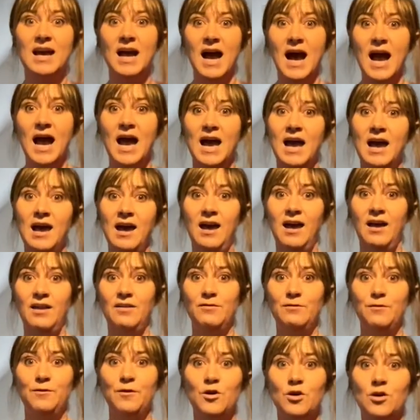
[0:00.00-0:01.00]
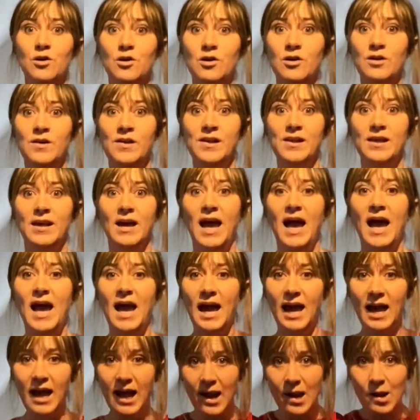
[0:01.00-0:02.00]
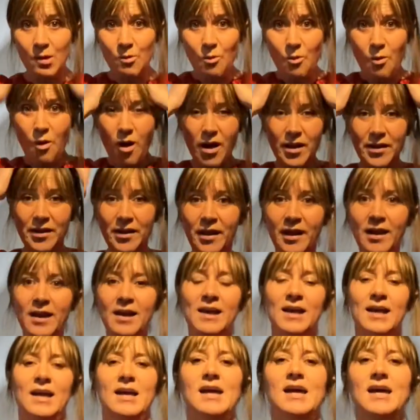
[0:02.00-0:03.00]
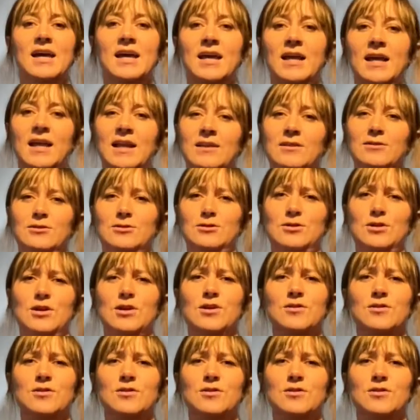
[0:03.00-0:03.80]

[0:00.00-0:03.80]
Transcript: and 4 and 1 and 2